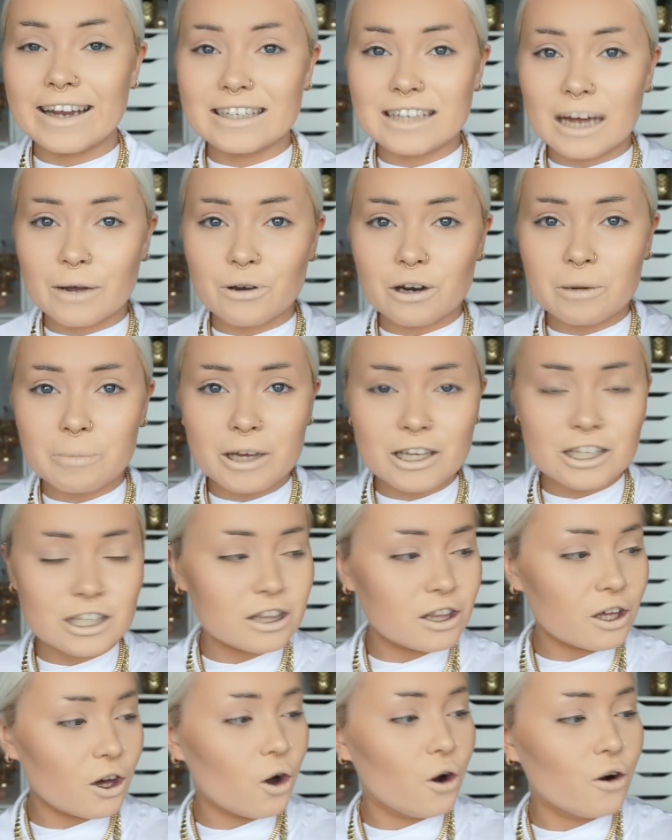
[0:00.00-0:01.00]
So I'm going to be using
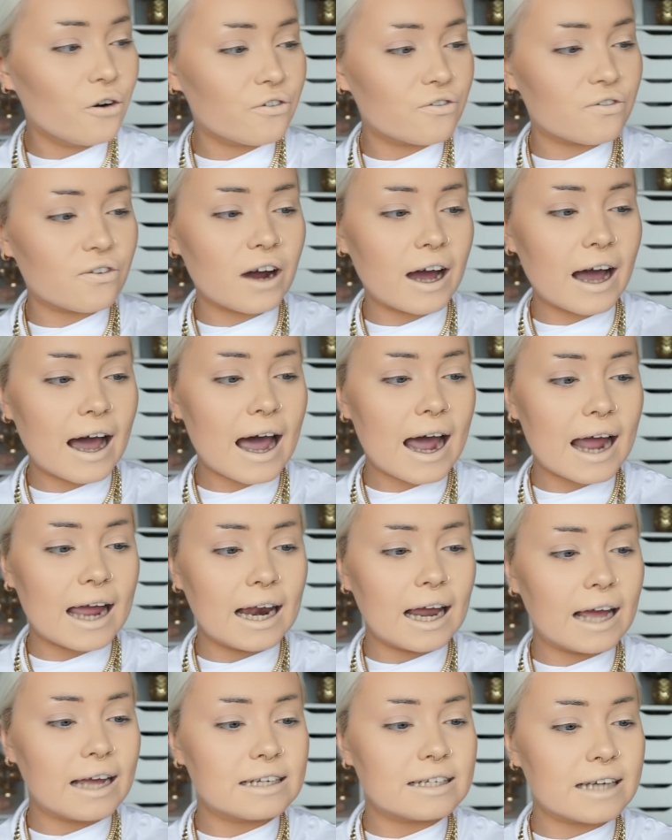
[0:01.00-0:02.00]
the Ofra
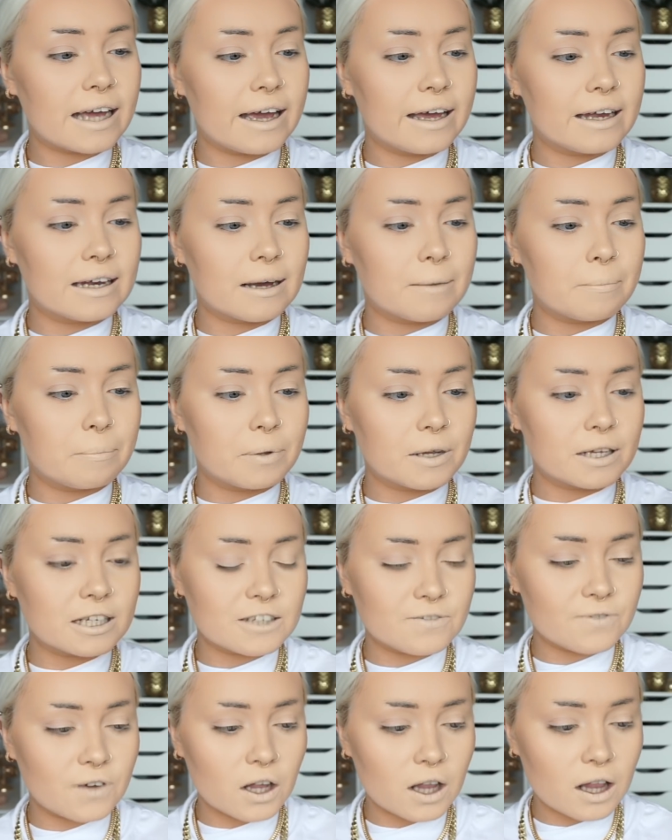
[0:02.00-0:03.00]
Highlight in
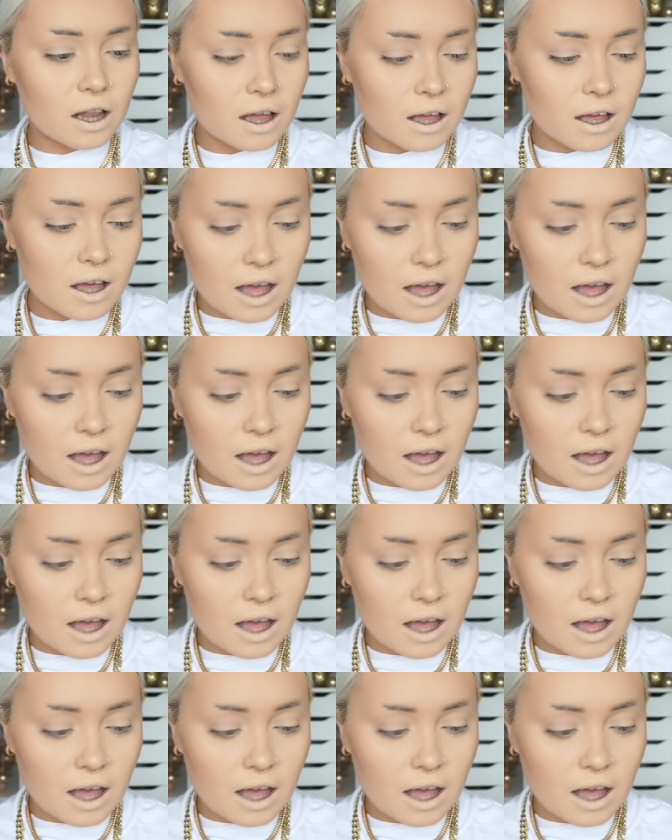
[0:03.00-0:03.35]
Blissful.